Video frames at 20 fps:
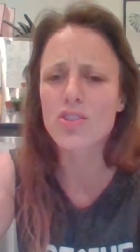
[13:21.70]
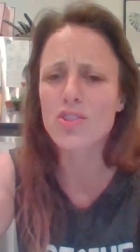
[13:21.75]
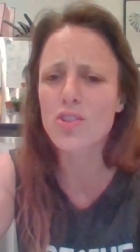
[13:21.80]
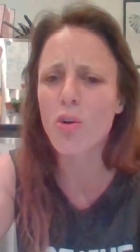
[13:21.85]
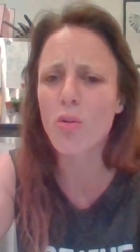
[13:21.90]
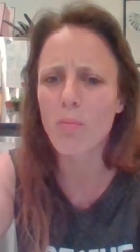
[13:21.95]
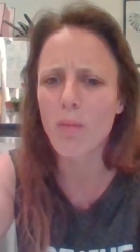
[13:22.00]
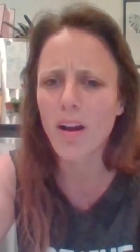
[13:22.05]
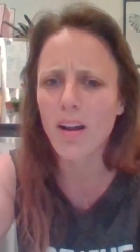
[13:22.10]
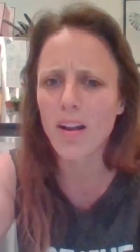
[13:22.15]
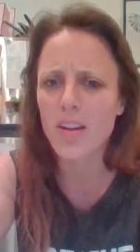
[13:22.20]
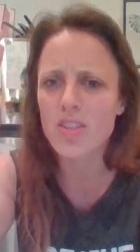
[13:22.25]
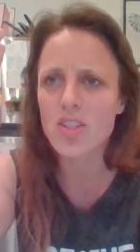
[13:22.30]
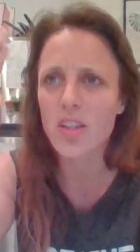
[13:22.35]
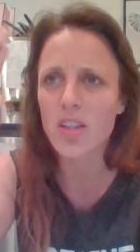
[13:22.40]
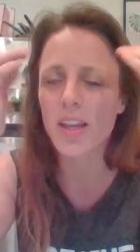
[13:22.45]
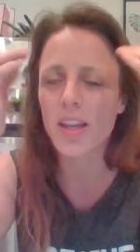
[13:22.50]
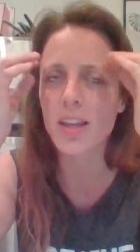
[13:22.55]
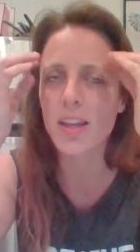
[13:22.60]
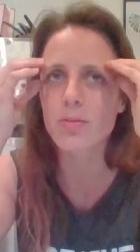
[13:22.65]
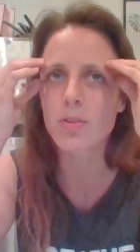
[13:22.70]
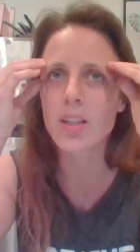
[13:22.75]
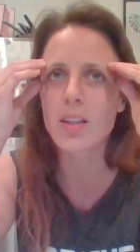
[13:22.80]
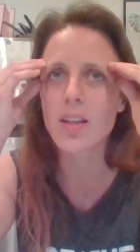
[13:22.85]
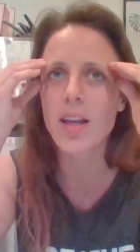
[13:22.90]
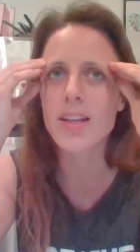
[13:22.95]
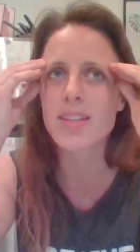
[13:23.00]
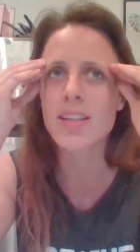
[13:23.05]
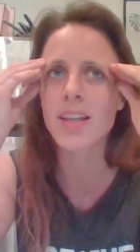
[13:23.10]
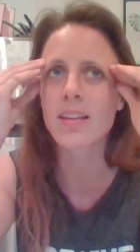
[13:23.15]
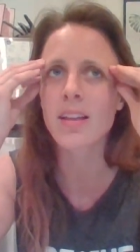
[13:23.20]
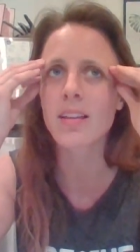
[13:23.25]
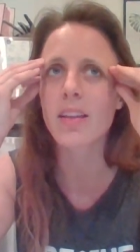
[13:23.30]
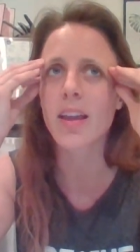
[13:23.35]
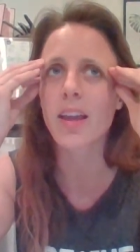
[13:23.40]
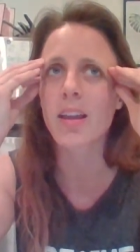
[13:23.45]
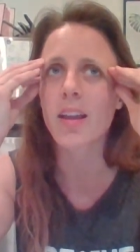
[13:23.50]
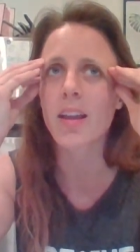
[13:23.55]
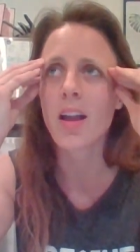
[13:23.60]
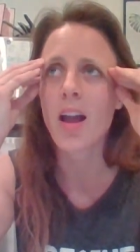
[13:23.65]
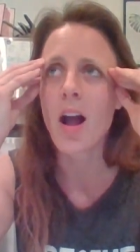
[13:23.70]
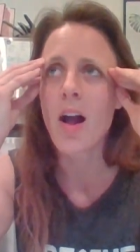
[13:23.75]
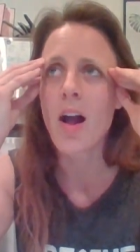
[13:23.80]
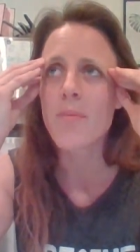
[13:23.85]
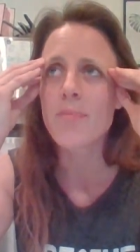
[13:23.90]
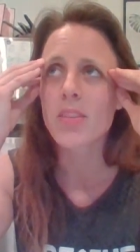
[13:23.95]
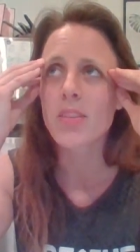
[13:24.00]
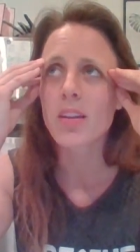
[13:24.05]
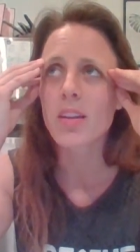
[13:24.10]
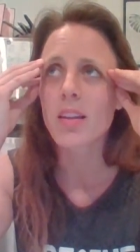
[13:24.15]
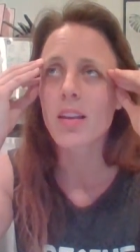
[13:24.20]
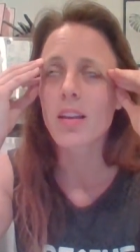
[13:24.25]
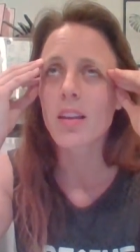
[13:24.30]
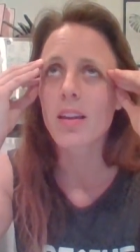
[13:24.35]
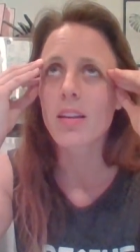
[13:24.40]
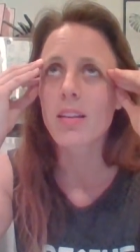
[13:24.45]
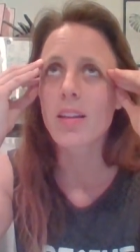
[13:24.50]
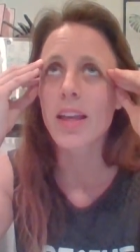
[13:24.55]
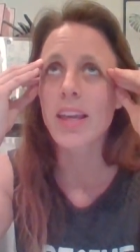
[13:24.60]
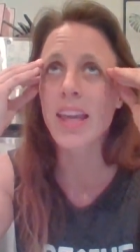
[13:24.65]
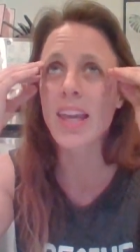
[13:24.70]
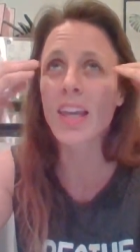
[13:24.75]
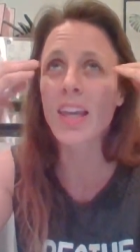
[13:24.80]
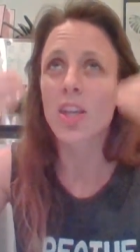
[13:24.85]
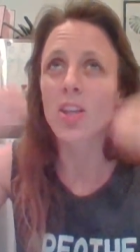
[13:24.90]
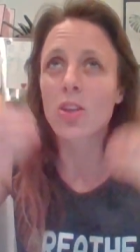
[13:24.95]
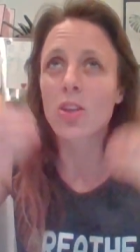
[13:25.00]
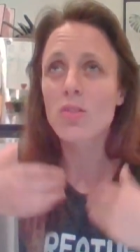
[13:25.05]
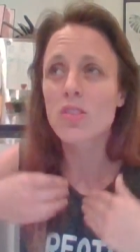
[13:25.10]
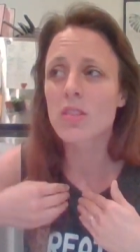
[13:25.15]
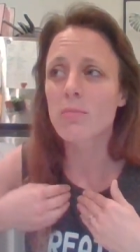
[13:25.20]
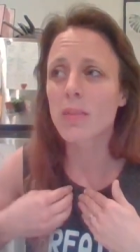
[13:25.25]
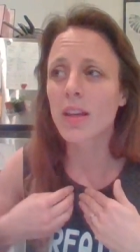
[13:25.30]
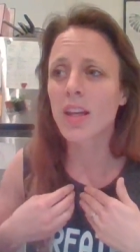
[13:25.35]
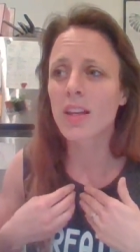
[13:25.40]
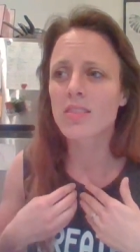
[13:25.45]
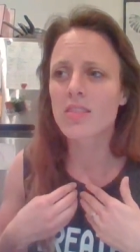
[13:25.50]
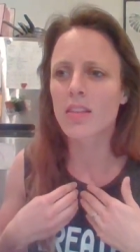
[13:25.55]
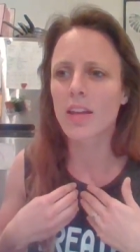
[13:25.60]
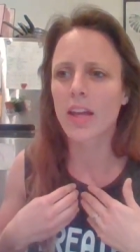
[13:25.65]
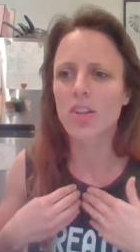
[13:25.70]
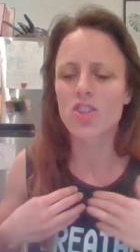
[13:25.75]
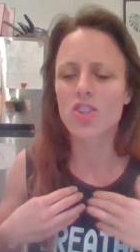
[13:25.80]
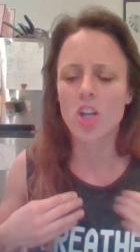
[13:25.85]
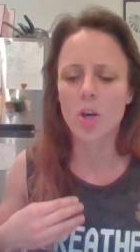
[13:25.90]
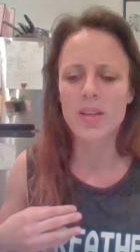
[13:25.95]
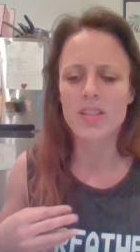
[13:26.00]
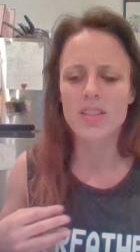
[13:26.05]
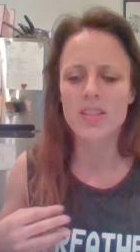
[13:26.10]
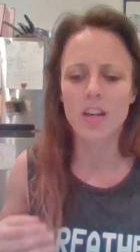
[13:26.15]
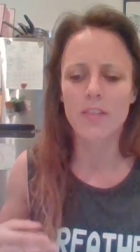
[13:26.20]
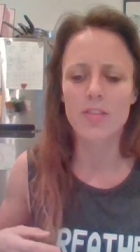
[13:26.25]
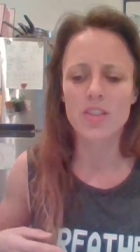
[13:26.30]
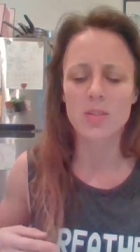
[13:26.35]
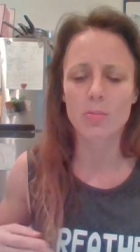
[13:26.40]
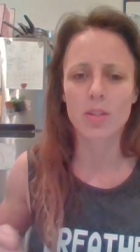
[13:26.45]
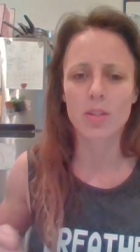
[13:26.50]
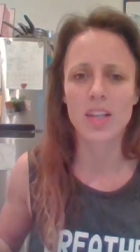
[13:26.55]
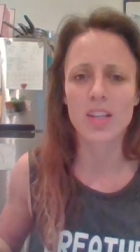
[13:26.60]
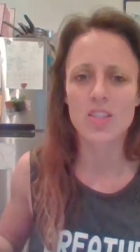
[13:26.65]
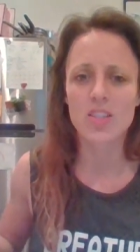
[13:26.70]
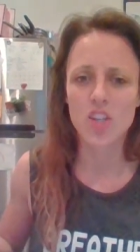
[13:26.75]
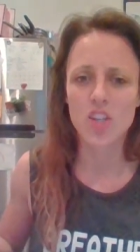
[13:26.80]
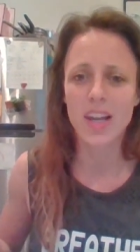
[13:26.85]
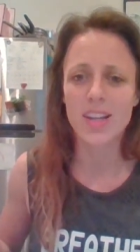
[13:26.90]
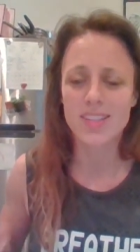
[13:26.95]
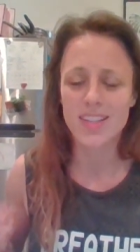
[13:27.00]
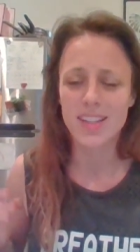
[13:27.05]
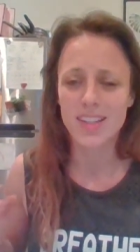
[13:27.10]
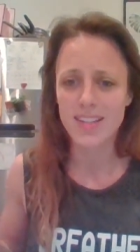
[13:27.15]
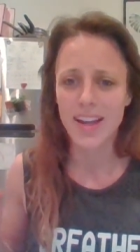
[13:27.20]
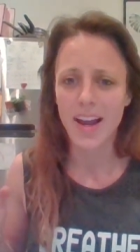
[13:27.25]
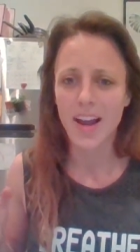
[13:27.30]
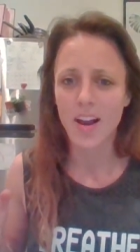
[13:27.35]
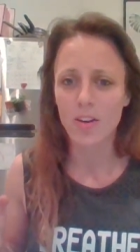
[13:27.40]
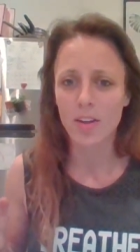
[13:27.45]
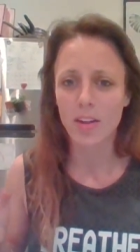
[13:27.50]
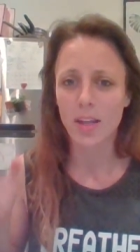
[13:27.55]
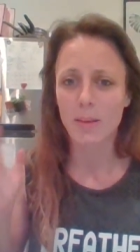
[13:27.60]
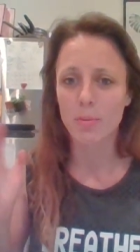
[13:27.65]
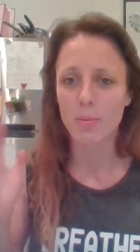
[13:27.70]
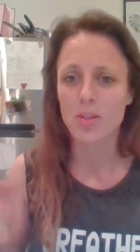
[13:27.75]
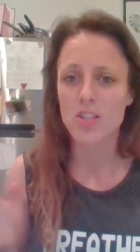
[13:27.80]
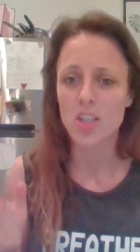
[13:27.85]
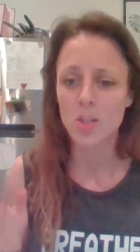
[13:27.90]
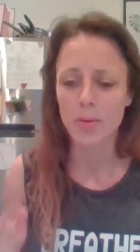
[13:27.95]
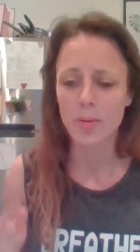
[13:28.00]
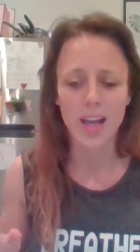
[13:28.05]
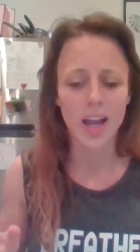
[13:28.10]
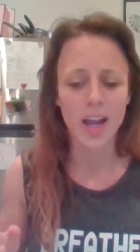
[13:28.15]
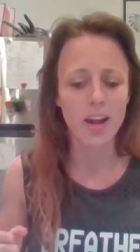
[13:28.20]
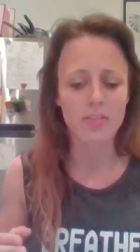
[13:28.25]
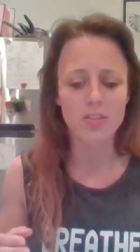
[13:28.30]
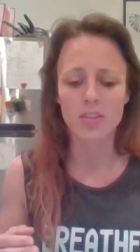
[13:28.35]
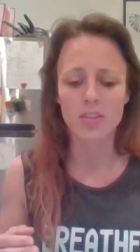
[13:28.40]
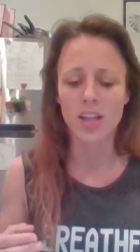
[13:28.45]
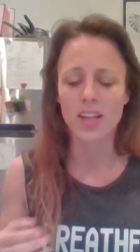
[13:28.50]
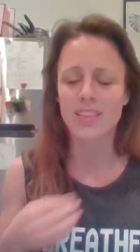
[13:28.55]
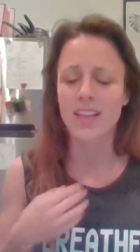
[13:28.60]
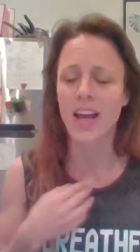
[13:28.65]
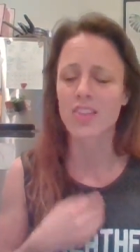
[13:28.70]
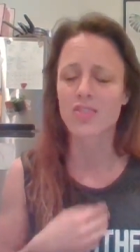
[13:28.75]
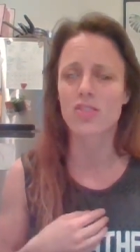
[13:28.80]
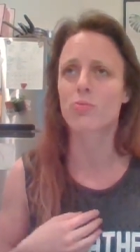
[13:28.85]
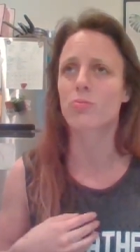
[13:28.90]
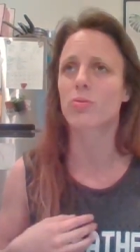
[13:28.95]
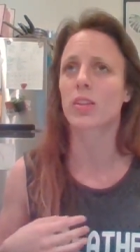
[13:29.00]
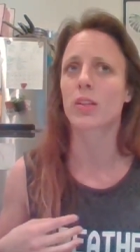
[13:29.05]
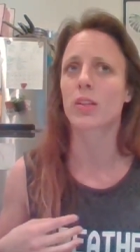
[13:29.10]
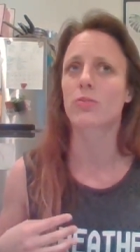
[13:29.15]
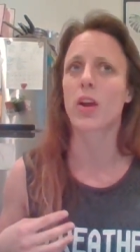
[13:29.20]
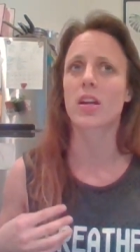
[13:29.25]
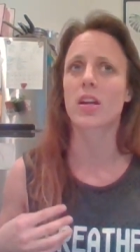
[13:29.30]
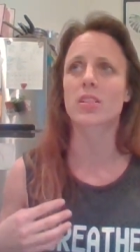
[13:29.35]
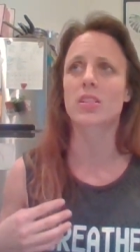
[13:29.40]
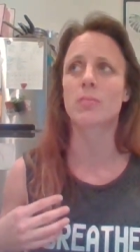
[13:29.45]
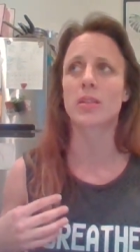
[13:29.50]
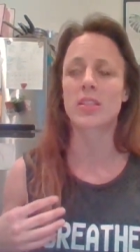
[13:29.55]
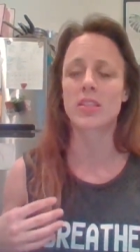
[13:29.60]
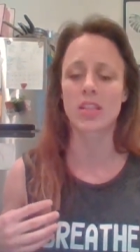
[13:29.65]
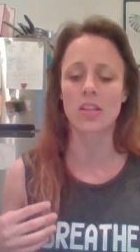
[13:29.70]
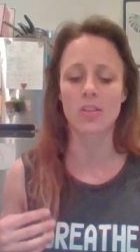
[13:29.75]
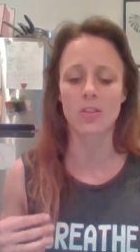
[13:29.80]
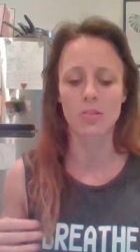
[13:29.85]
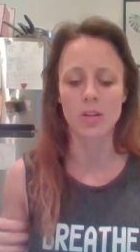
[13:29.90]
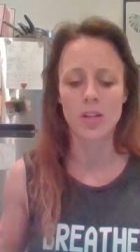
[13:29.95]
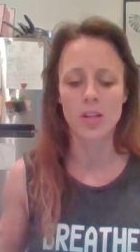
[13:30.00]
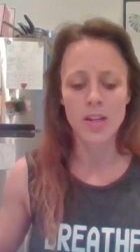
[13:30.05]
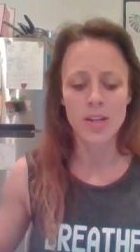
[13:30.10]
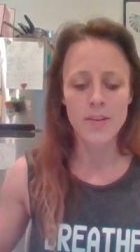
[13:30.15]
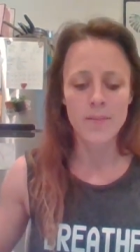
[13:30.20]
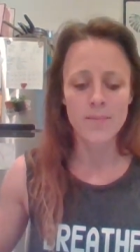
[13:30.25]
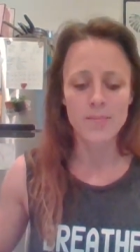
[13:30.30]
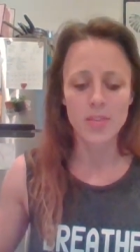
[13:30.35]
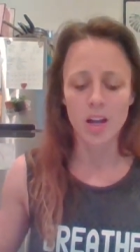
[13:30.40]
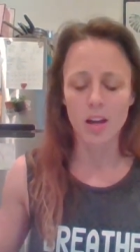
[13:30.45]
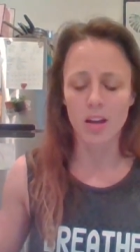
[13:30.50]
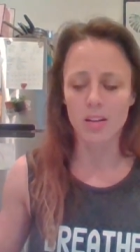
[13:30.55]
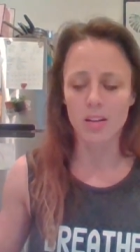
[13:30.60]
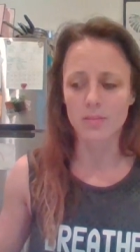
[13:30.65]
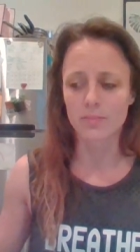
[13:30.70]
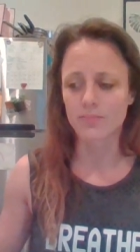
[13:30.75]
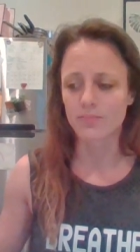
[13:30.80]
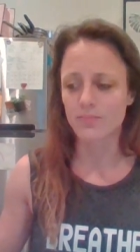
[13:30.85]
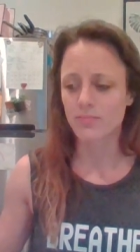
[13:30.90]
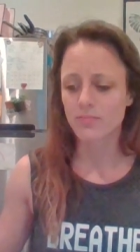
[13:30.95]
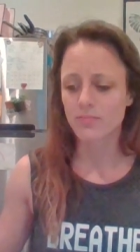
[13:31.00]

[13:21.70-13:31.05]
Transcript: so much like and realizing that like like he used me to like show his love for someone he's chasing down and like pursuing after like that just really wrecked me too um